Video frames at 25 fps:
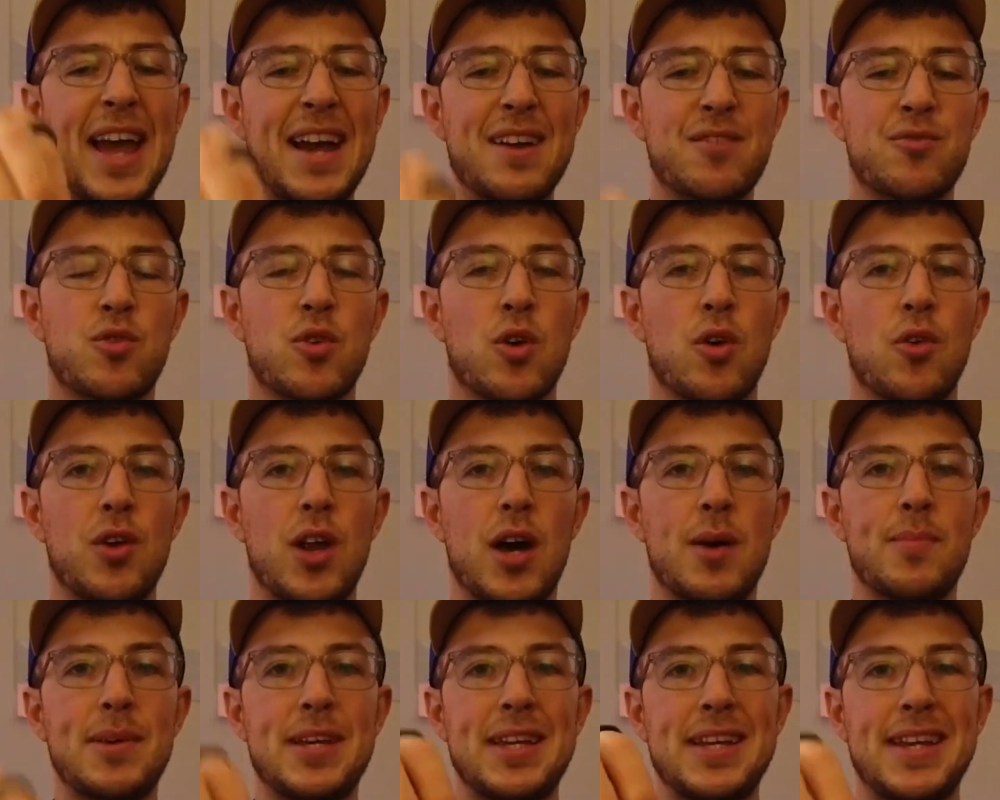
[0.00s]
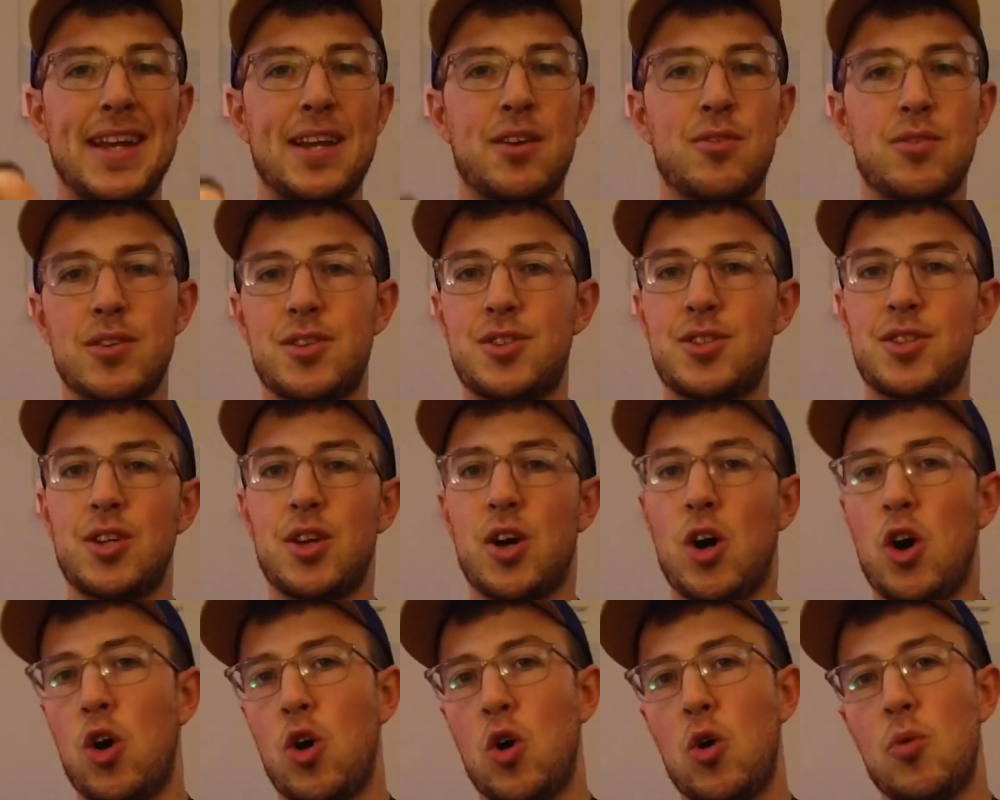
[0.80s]
have grown up in a
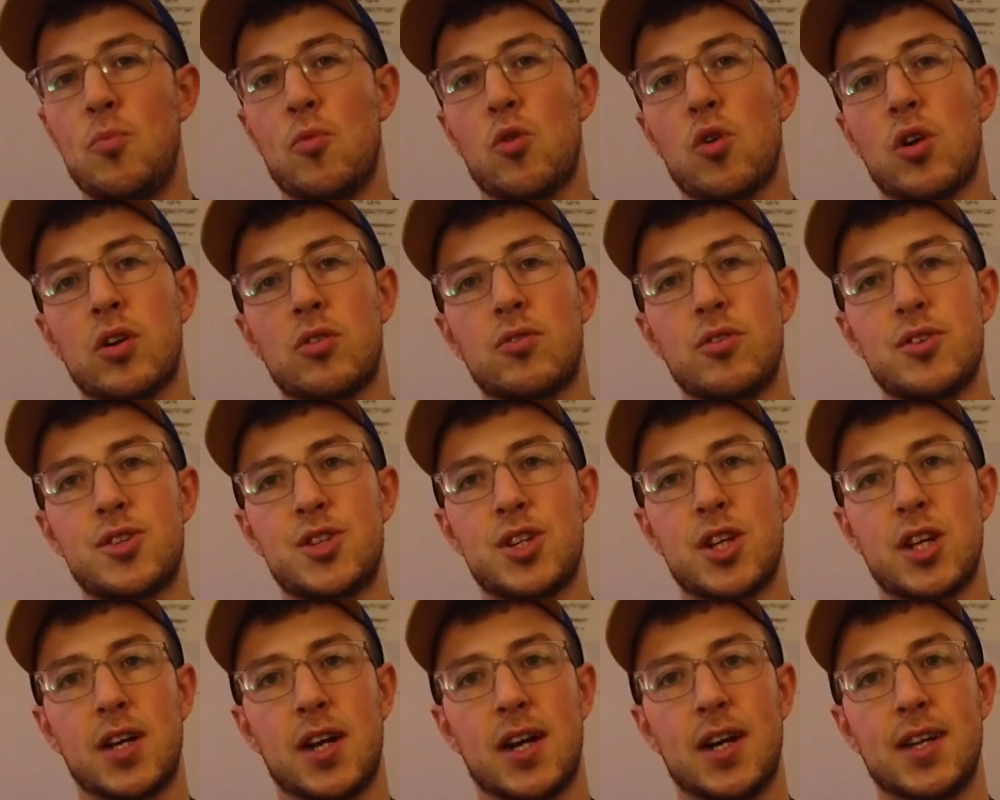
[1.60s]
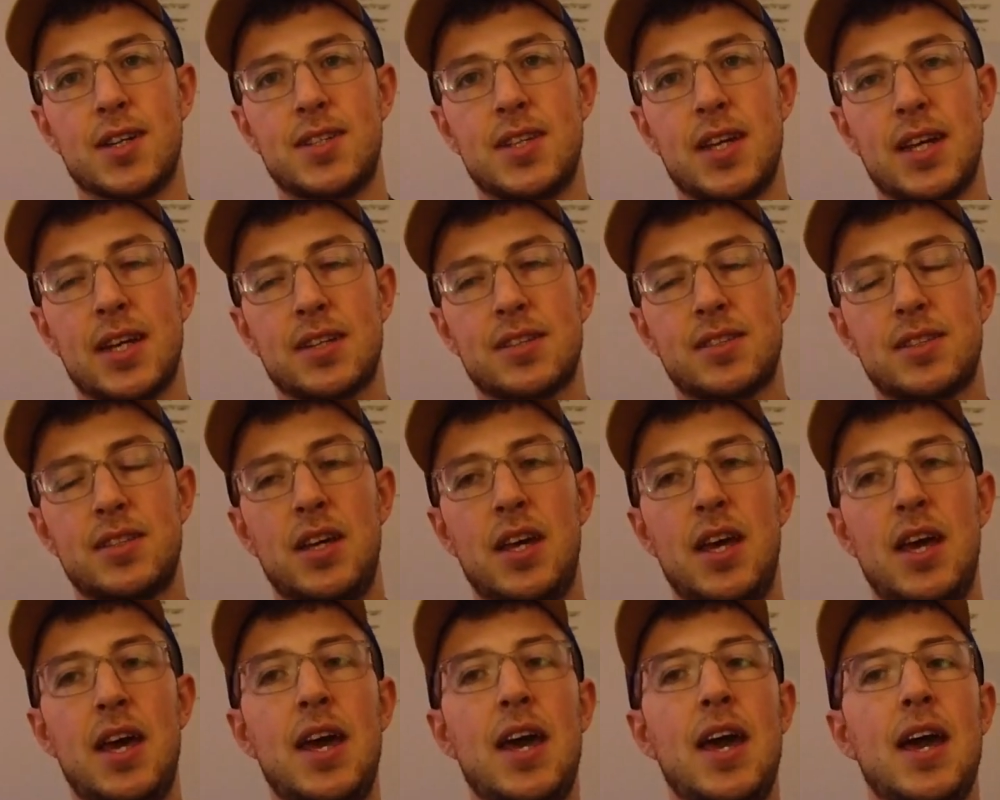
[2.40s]
Christian home or a Christian context.
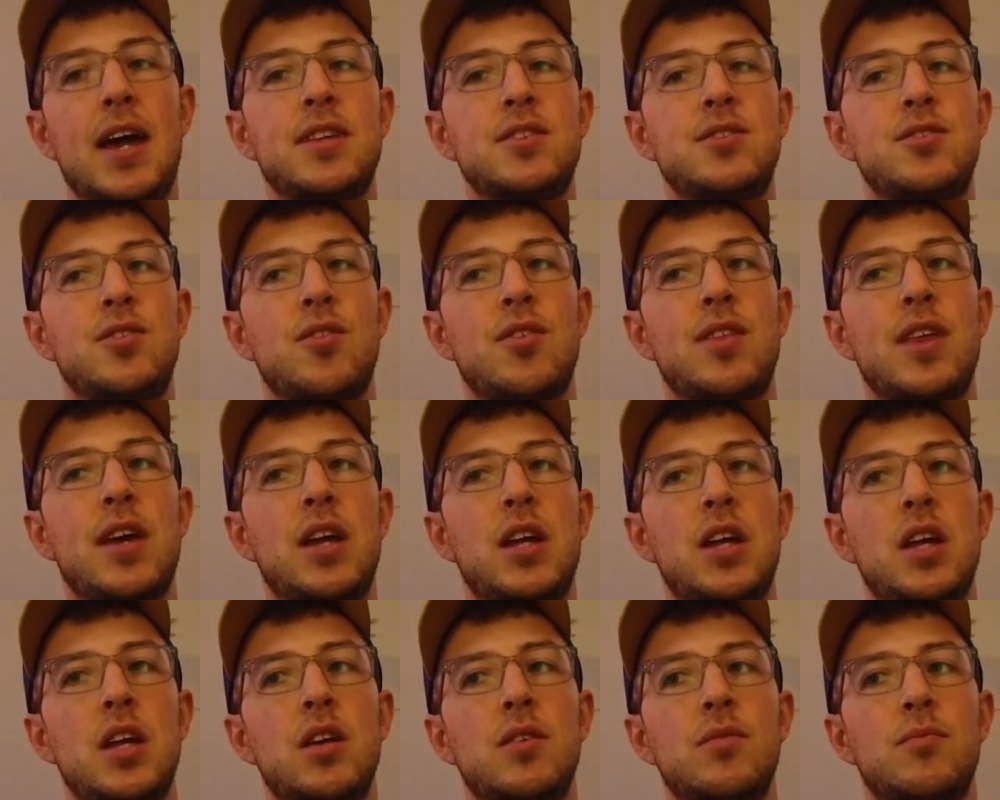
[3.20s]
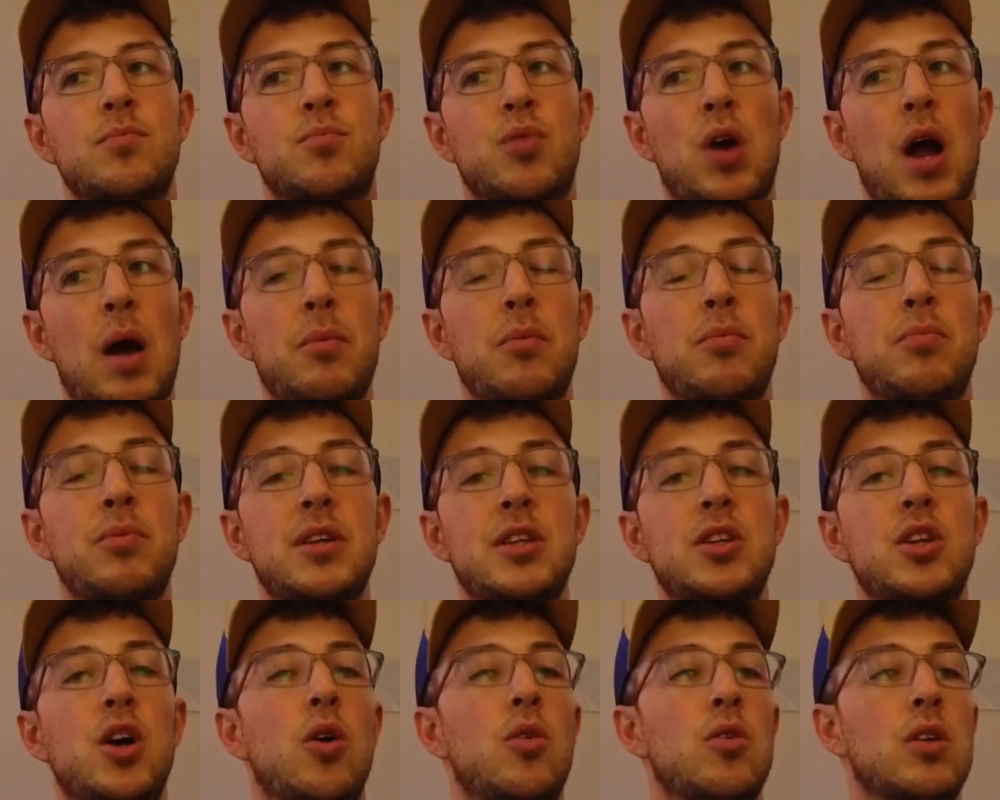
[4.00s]
And so they
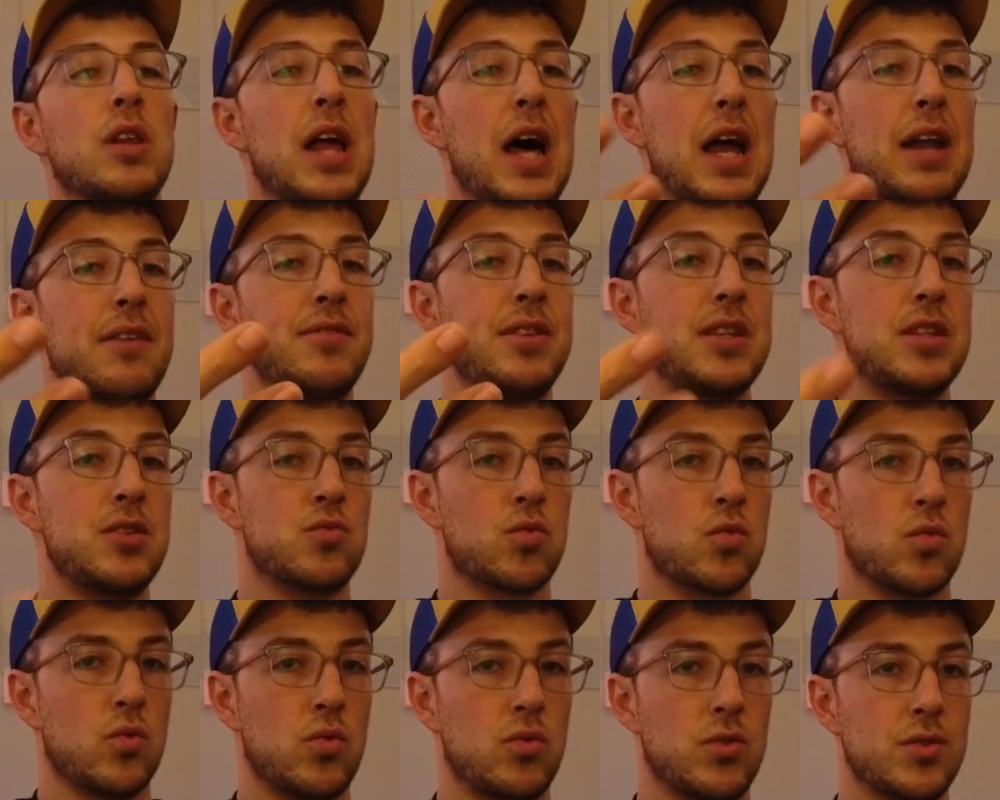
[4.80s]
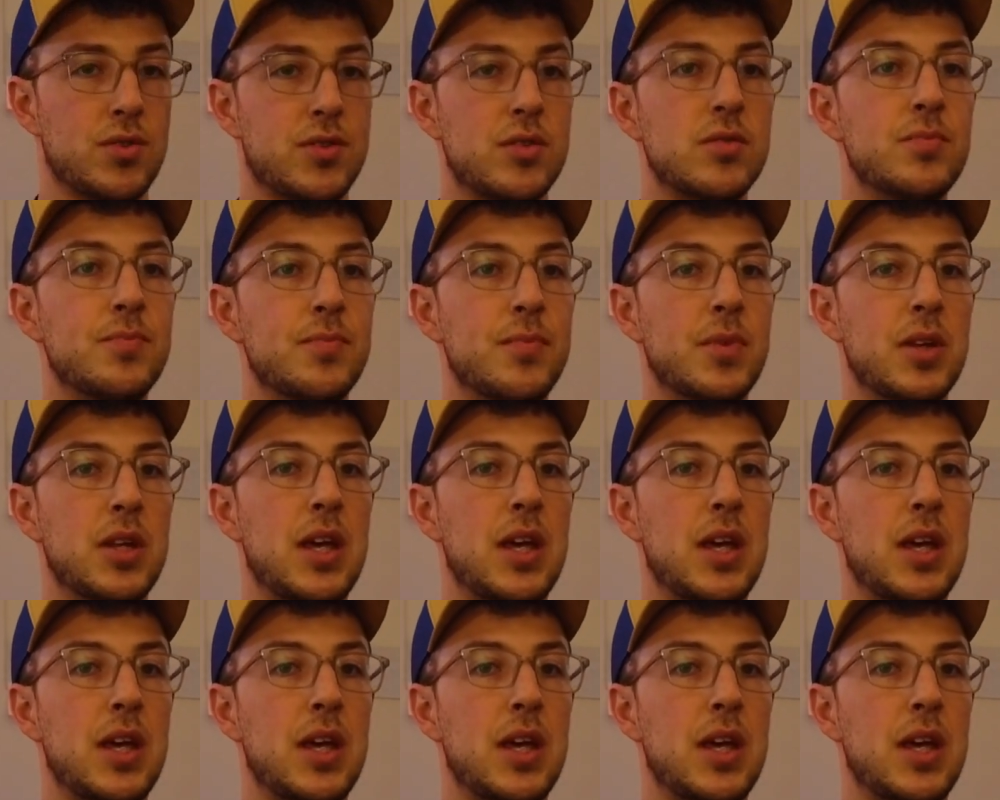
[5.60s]
probably know a lot of these rules.